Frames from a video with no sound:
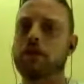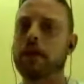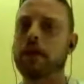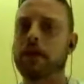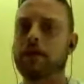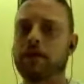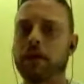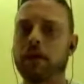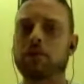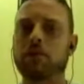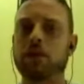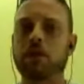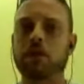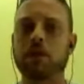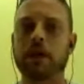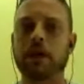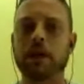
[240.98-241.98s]
available in
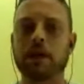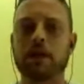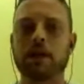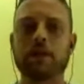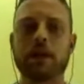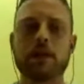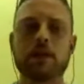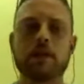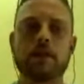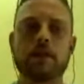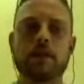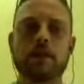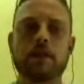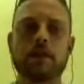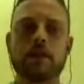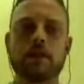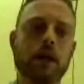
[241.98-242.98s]
their devices
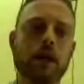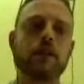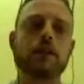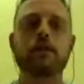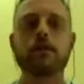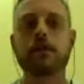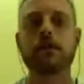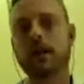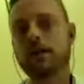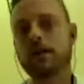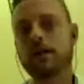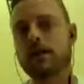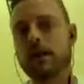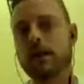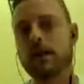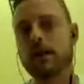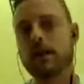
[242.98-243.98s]
about activities,
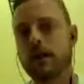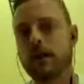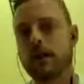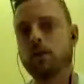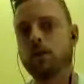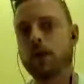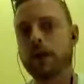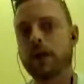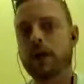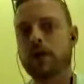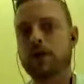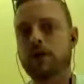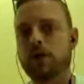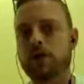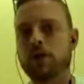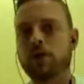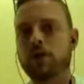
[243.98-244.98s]
what they can
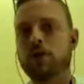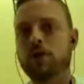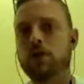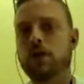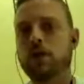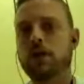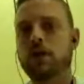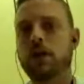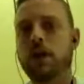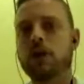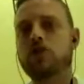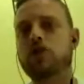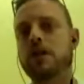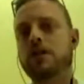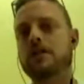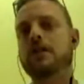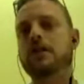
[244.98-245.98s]
do, not
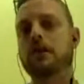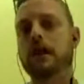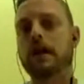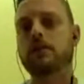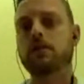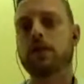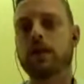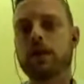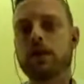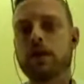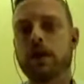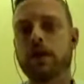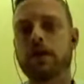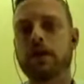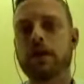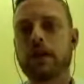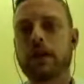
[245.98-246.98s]
just interact with each other,
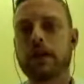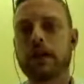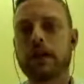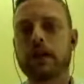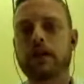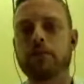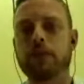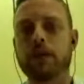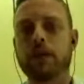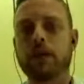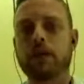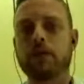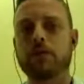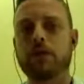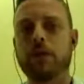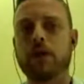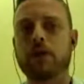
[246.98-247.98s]
but
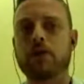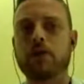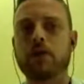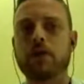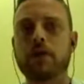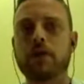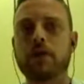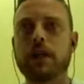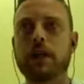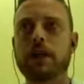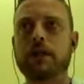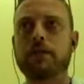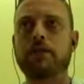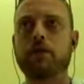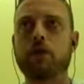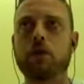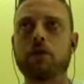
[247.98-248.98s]
also as a
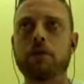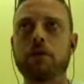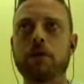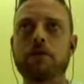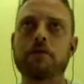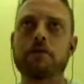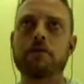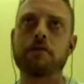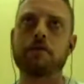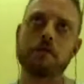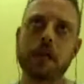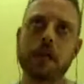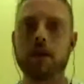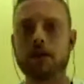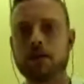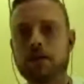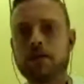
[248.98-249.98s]
form of
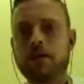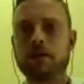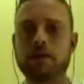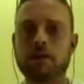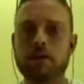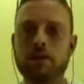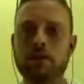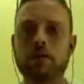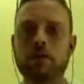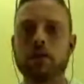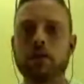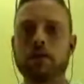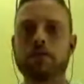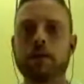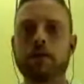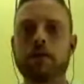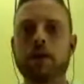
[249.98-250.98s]
sales, or maybe
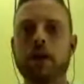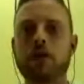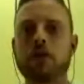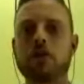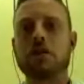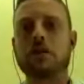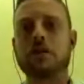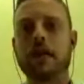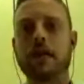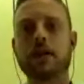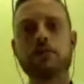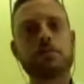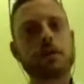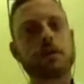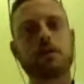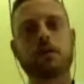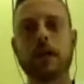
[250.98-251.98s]
not just sales, but
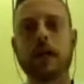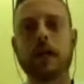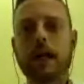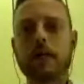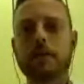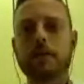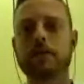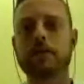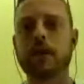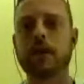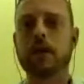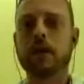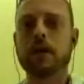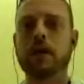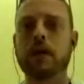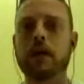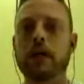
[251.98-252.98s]
creating atmosphere,
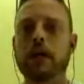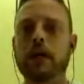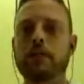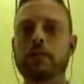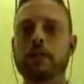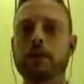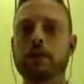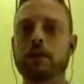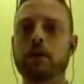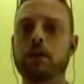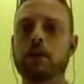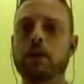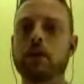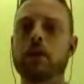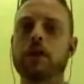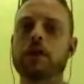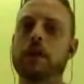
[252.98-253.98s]
people knowing what
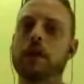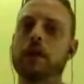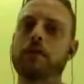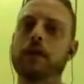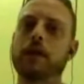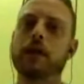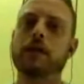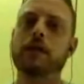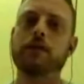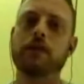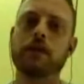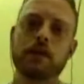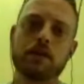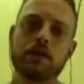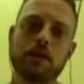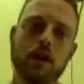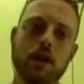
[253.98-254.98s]
time the activities
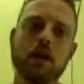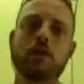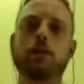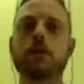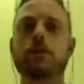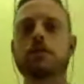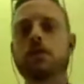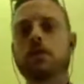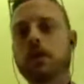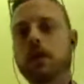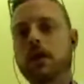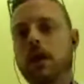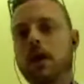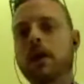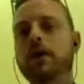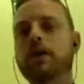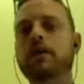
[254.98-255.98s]
are, what's going
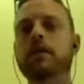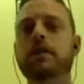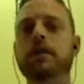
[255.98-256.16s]
on.